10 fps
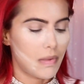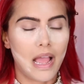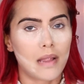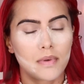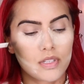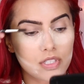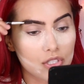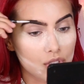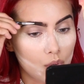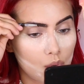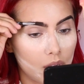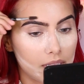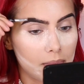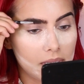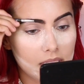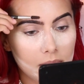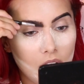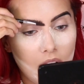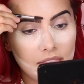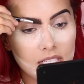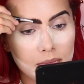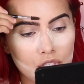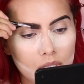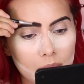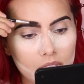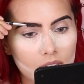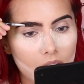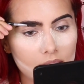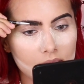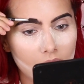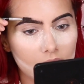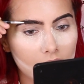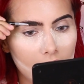My eyebrows are so annoying. They piss me off, especially when they're not done.